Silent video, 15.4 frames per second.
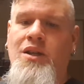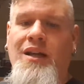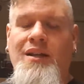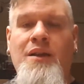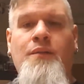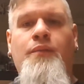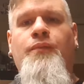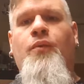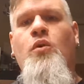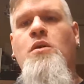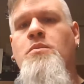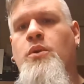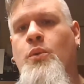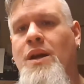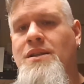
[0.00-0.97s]

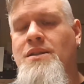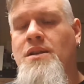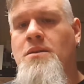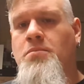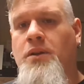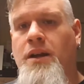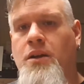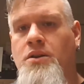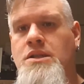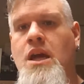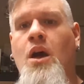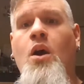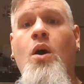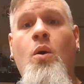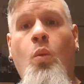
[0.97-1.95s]
inform the rest of the players
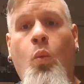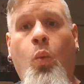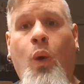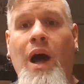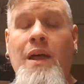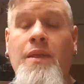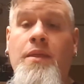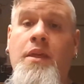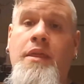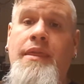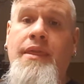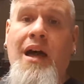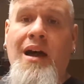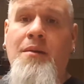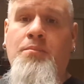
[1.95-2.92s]
what the
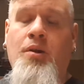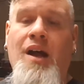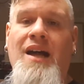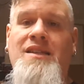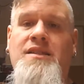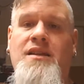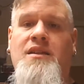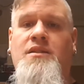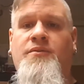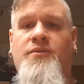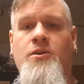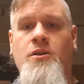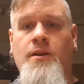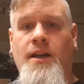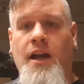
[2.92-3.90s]
thought process for
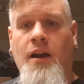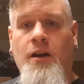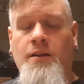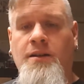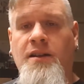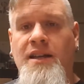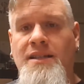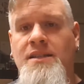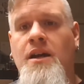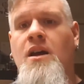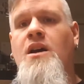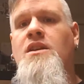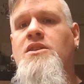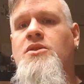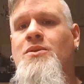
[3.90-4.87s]
your character is,
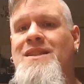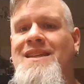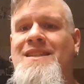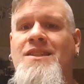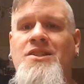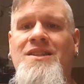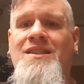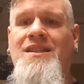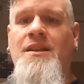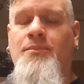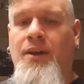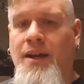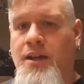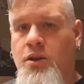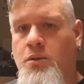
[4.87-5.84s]
so it doesn't just seem
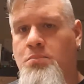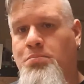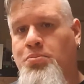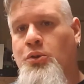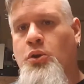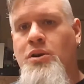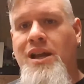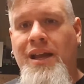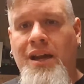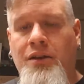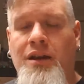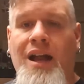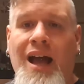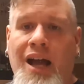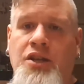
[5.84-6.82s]
like you're blurting out
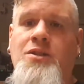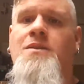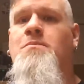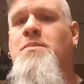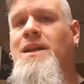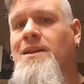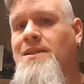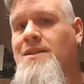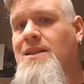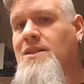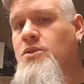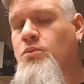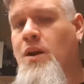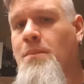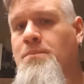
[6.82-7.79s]
an action and being
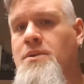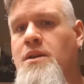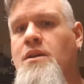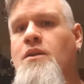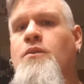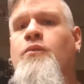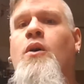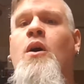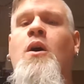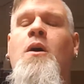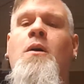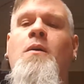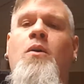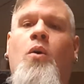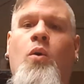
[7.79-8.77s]
disruptive
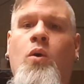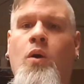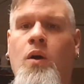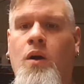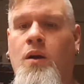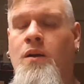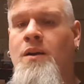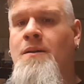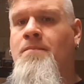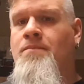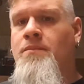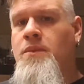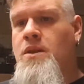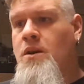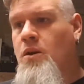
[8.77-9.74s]
or
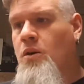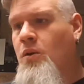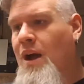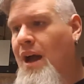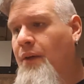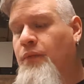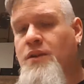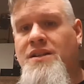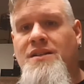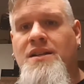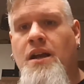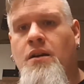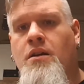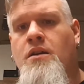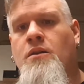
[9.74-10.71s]

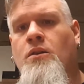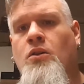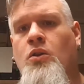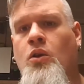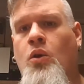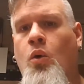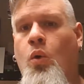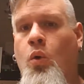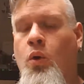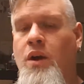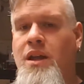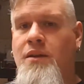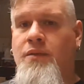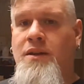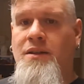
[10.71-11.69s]
adversarial or
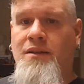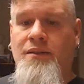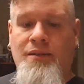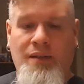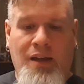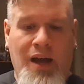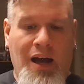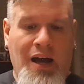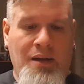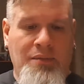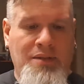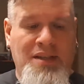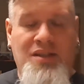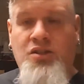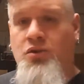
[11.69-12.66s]
even
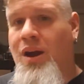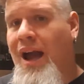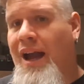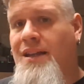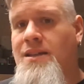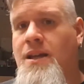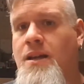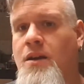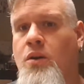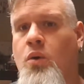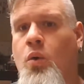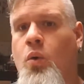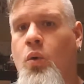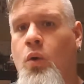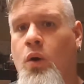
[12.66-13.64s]
distracting
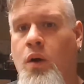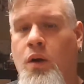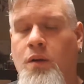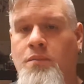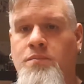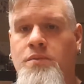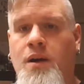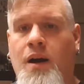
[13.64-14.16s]
or